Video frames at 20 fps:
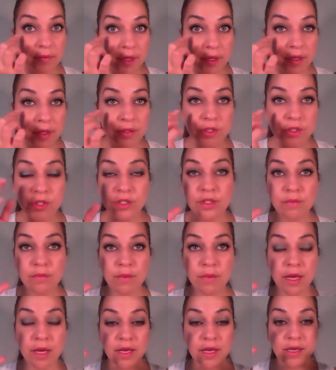just
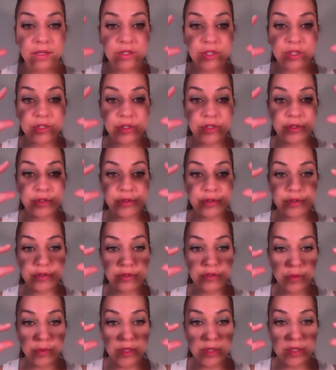to
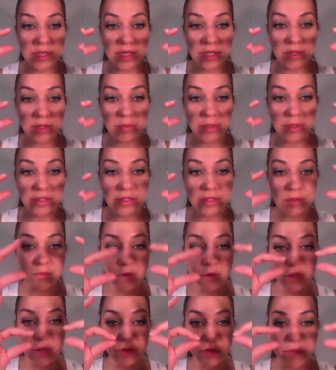squeeze it a little bit
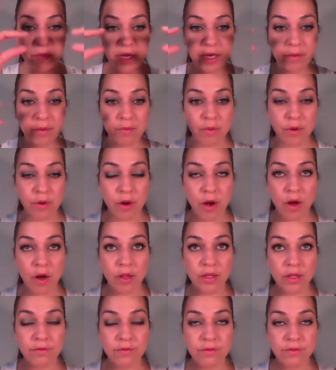smaller and make it more
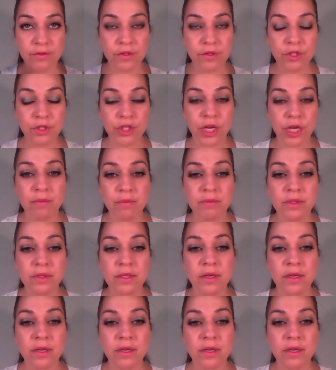olive shaped.